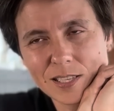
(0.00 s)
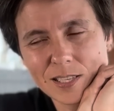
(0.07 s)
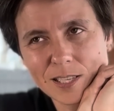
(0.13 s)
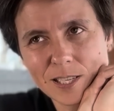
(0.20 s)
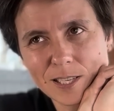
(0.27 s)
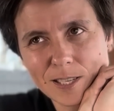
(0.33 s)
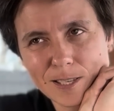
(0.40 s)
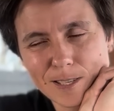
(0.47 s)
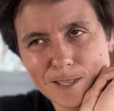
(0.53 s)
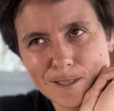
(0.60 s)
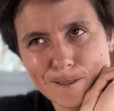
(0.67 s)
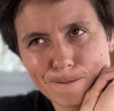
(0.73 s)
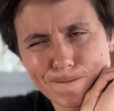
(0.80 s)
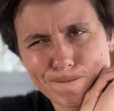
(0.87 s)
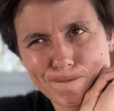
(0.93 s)

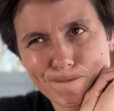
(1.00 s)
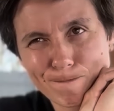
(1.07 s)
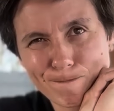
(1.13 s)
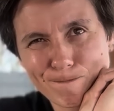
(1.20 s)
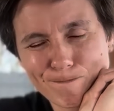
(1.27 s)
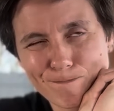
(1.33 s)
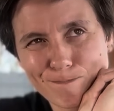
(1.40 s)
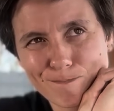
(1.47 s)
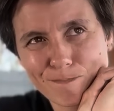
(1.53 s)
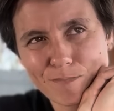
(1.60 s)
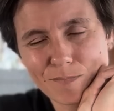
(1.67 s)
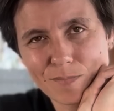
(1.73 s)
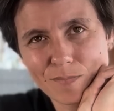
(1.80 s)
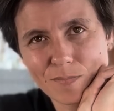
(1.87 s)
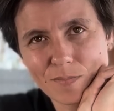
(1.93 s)

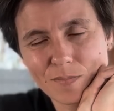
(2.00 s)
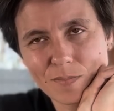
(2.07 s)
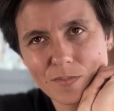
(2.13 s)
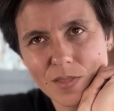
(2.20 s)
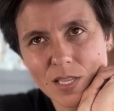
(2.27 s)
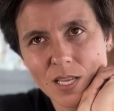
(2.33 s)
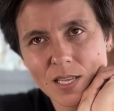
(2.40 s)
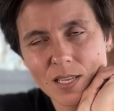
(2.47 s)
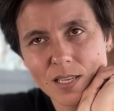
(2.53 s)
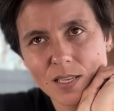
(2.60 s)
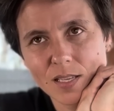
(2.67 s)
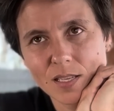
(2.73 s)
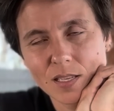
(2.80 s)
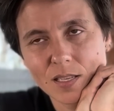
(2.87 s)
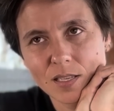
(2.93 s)

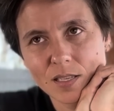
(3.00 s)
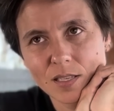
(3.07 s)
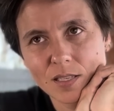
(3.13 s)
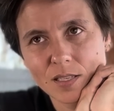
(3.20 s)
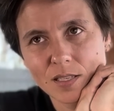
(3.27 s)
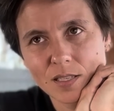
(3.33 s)
(silence)